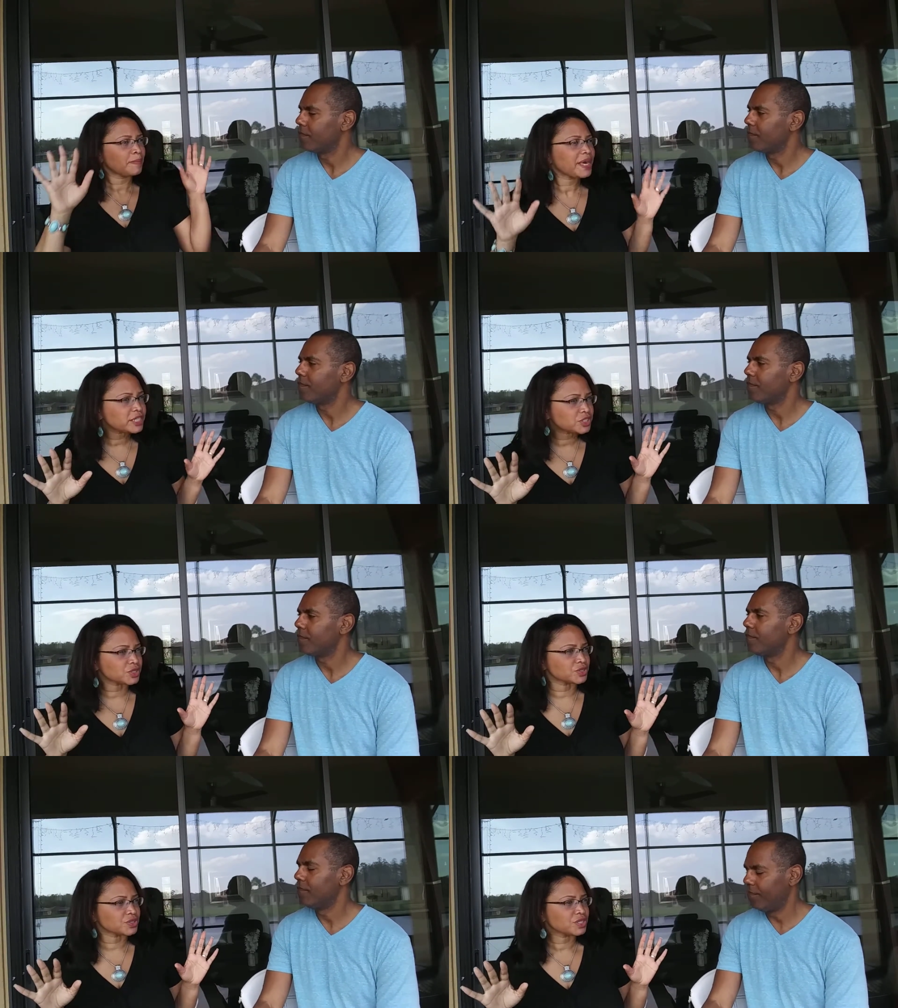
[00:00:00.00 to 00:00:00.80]

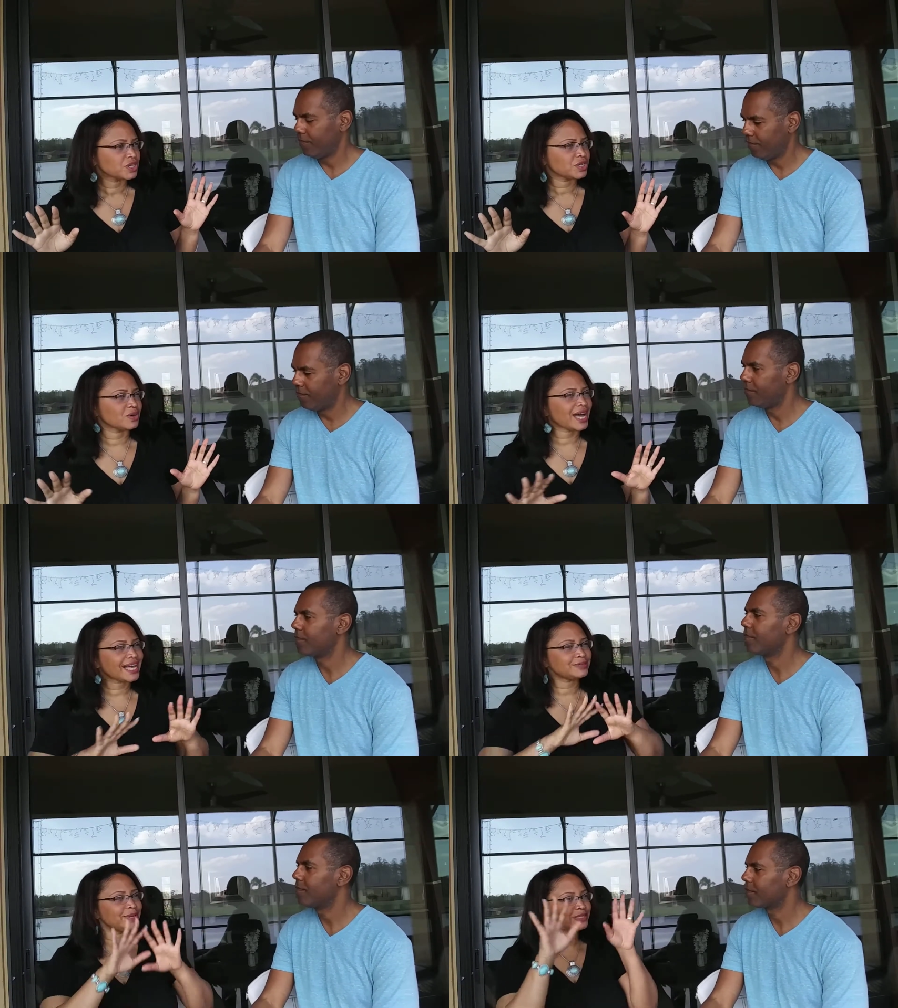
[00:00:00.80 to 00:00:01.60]
Speaker 1: pictures. Mm-hmm. You know,
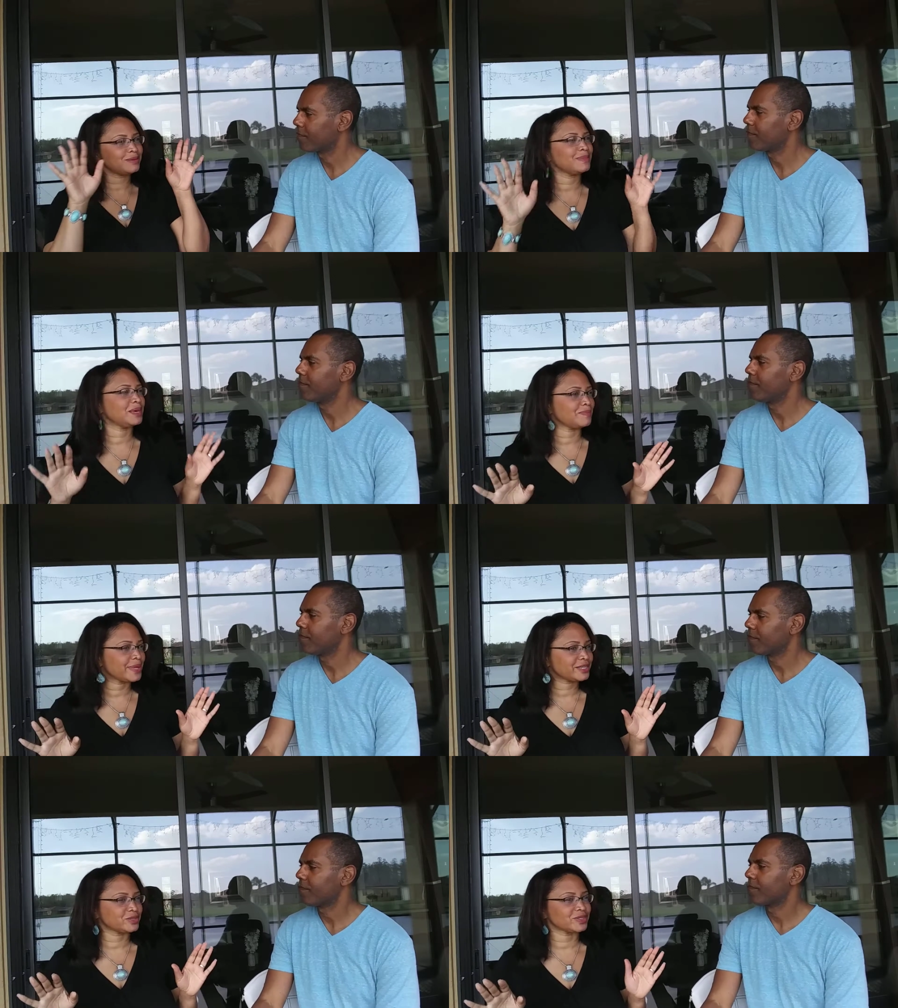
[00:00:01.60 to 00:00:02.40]
God speaks to me in
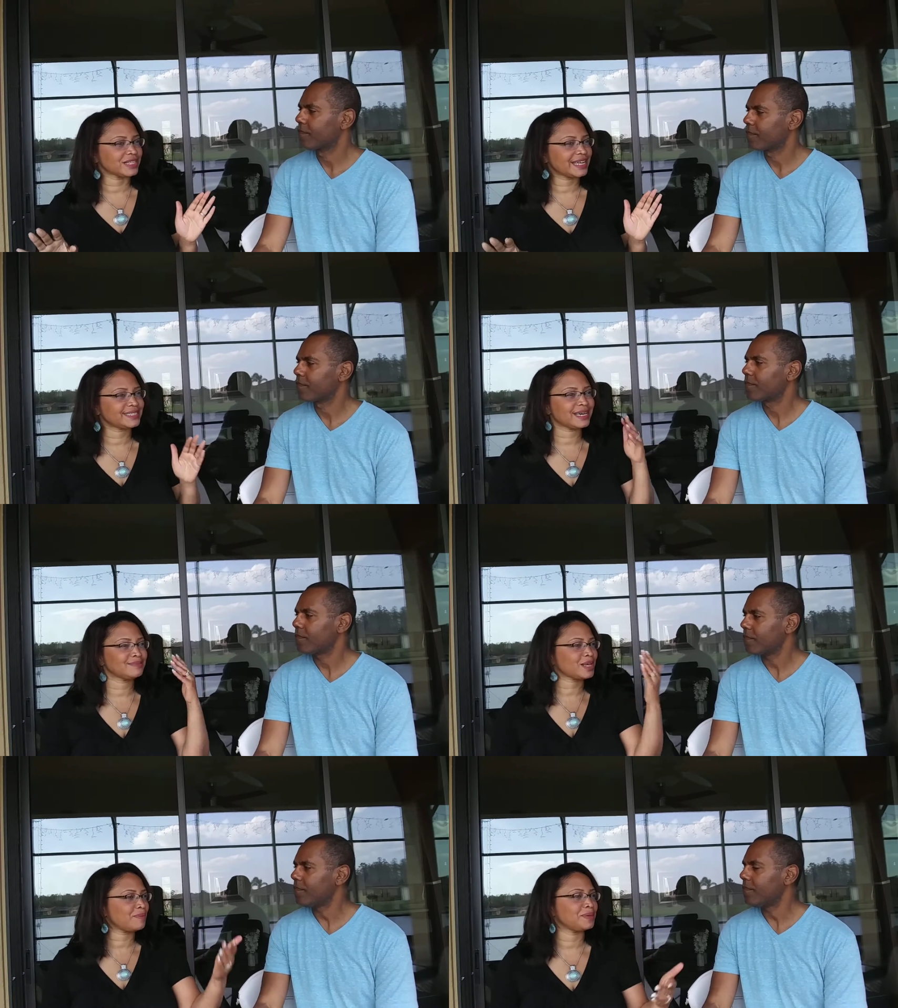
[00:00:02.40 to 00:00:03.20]
pictures. A lot of
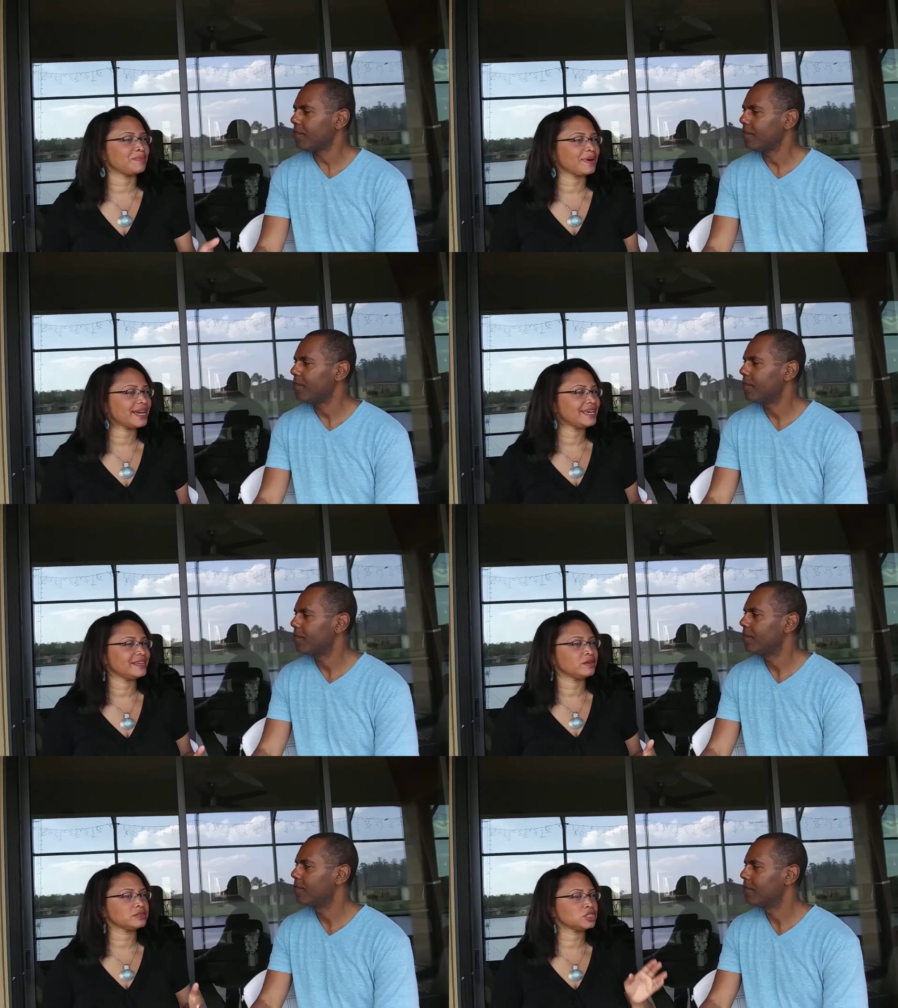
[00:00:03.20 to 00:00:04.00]
times I'll be
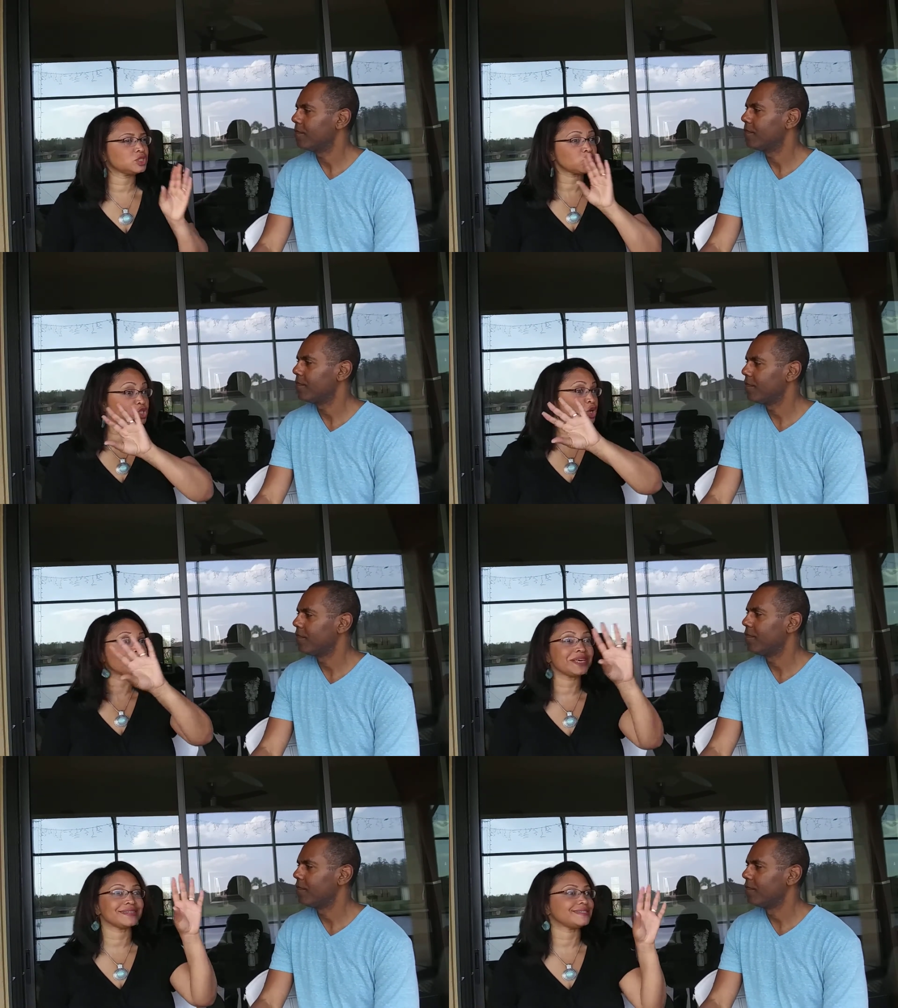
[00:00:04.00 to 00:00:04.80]
praying and He'll just
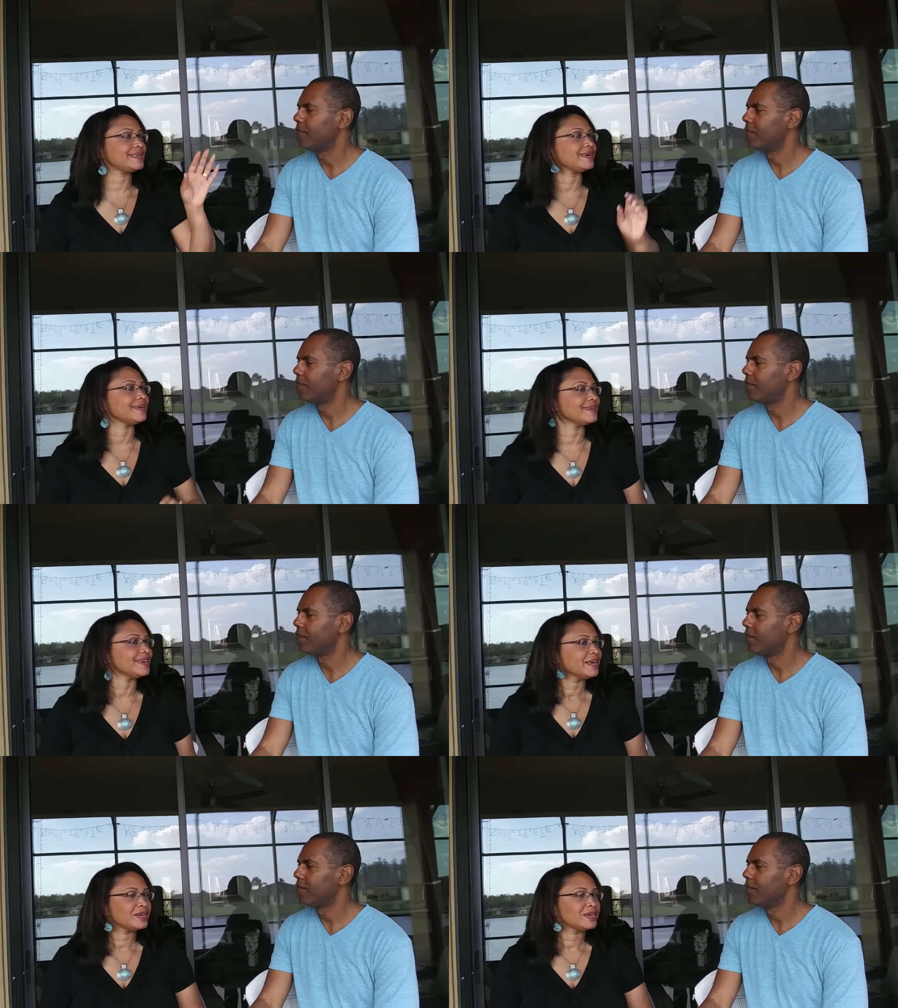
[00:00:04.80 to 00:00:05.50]
show me a scene.